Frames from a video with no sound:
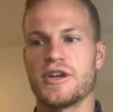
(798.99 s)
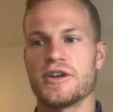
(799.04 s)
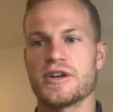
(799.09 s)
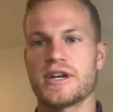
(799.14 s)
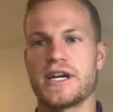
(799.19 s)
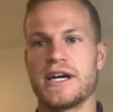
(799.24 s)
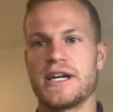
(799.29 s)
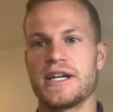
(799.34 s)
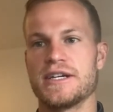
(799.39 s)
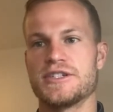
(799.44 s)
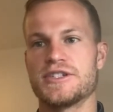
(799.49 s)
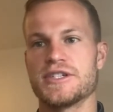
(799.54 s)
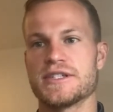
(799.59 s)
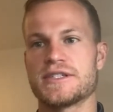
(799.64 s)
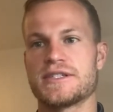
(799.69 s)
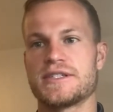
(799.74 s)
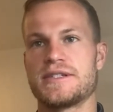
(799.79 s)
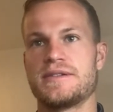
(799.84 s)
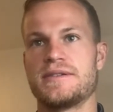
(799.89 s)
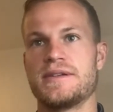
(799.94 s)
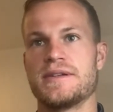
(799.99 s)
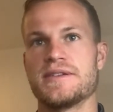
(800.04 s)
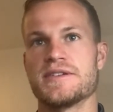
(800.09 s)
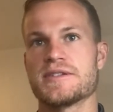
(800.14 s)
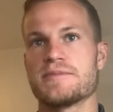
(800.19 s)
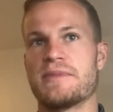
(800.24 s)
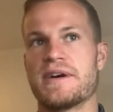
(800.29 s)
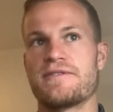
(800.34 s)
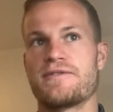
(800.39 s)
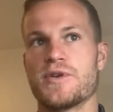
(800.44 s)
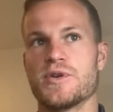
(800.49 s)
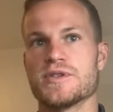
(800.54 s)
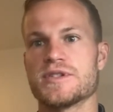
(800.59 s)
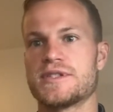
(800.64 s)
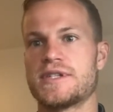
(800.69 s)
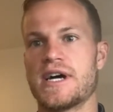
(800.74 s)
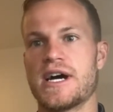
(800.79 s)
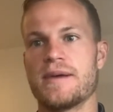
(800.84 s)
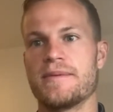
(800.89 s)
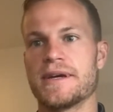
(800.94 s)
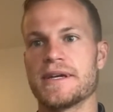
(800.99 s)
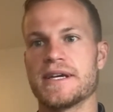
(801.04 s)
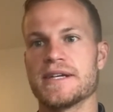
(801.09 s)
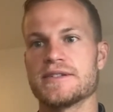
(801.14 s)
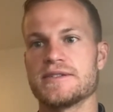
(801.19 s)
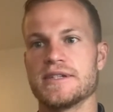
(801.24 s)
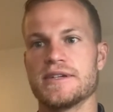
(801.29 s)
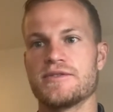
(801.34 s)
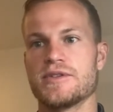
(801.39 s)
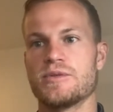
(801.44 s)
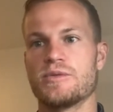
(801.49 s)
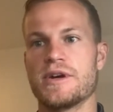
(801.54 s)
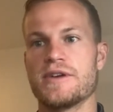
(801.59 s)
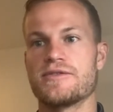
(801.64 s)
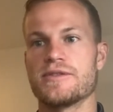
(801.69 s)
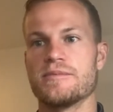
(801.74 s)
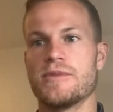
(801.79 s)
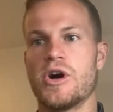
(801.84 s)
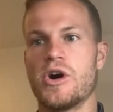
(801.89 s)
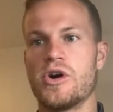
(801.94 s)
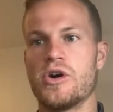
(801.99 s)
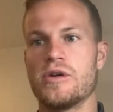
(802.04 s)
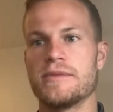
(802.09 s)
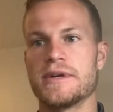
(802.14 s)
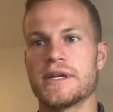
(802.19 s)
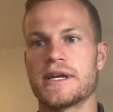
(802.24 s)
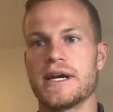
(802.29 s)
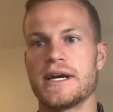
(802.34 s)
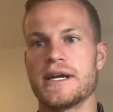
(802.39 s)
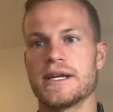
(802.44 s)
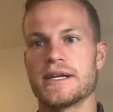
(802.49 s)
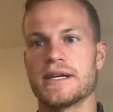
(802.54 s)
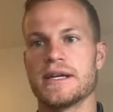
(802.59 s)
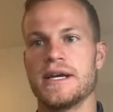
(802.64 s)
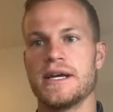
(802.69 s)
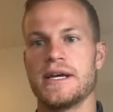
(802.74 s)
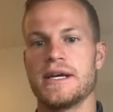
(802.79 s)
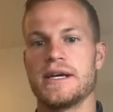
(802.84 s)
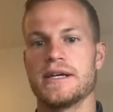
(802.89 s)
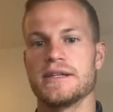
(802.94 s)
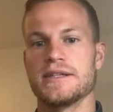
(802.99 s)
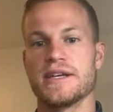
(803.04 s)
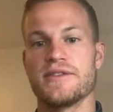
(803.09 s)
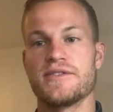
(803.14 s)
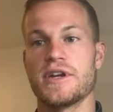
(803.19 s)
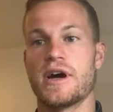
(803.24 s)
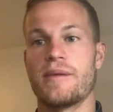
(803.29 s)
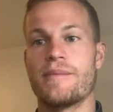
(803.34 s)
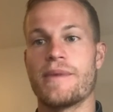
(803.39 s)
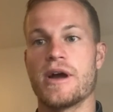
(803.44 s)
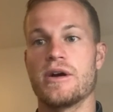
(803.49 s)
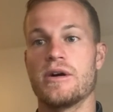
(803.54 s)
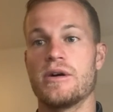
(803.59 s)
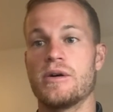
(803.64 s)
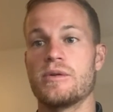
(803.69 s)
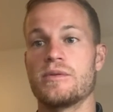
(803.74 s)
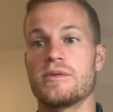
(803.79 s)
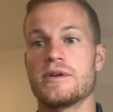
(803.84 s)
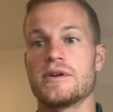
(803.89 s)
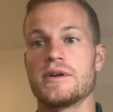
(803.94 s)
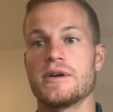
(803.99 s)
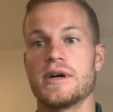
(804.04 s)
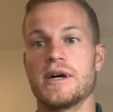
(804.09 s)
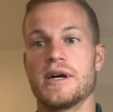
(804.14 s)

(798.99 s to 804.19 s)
You're kind of just, this is my first time, I guess, living away from home and kind of living on my own.